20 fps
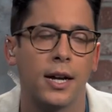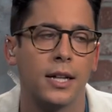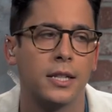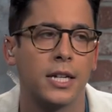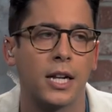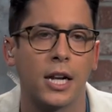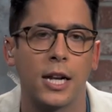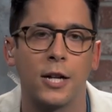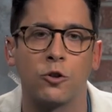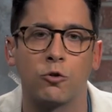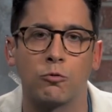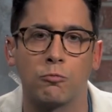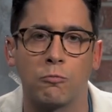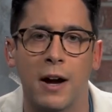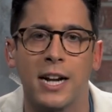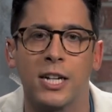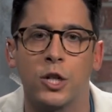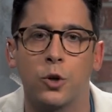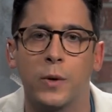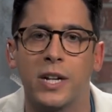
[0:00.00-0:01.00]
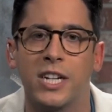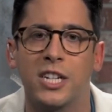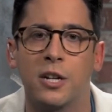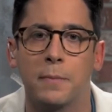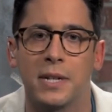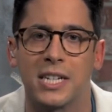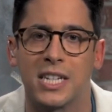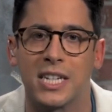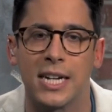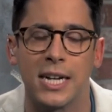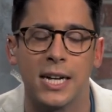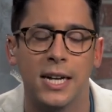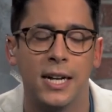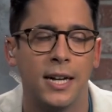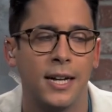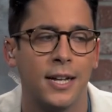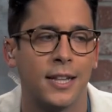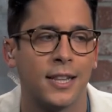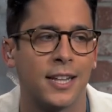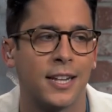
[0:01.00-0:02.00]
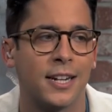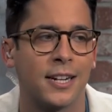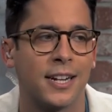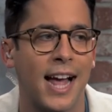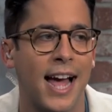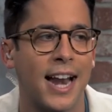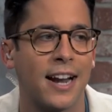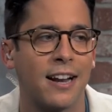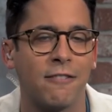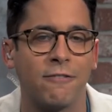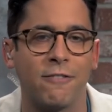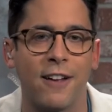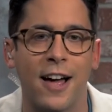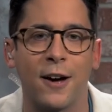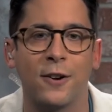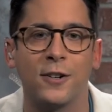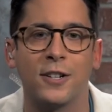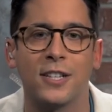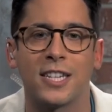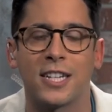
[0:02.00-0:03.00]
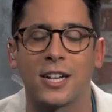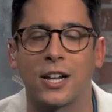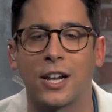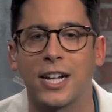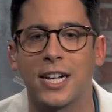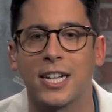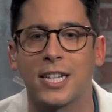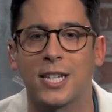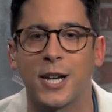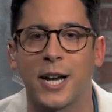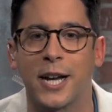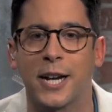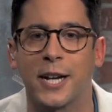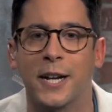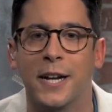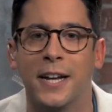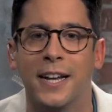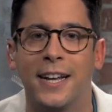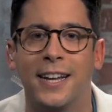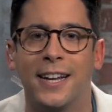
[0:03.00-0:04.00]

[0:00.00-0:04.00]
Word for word: and the alleged right to intimacy that Kennedy found. And Scalia said,